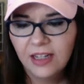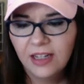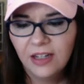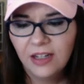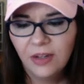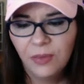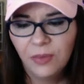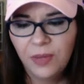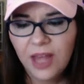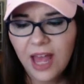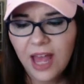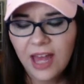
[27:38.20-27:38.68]

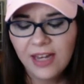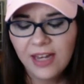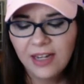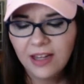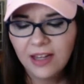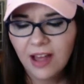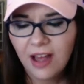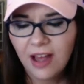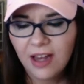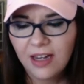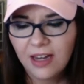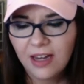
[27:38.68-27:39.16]
We hadn't
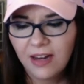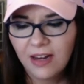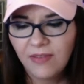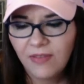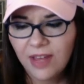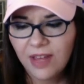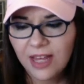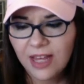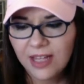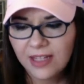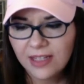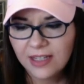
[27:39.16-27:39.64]
gotten
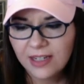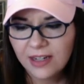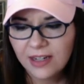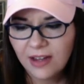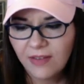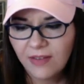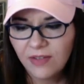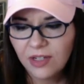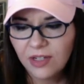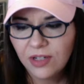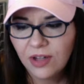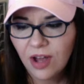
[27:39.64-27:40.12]
advanced
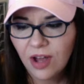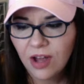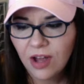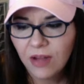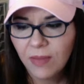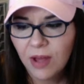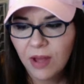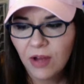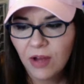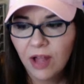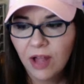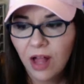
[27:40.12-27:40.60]
enough to talk
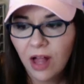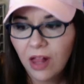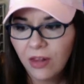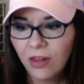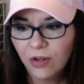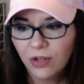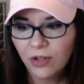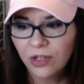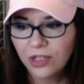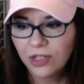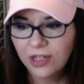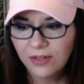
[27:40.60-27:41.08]
about
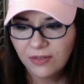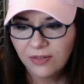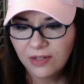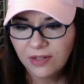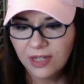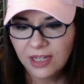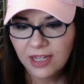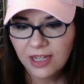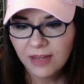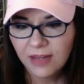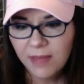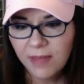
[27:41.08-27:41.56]
color
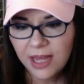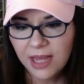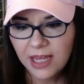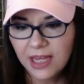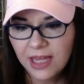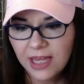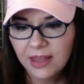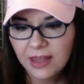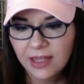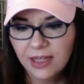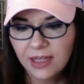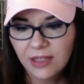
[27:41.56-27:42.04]
shifting and
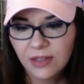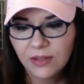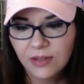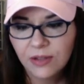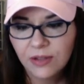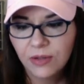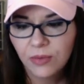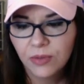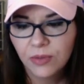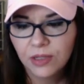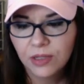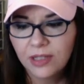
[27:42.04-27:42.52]
making things
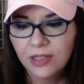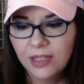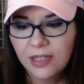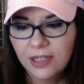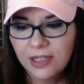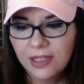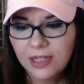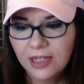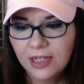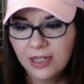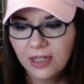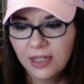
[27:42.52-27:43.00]
look
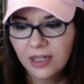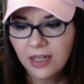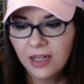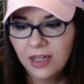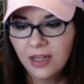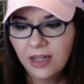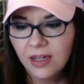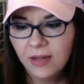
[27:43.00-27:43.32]
realistic,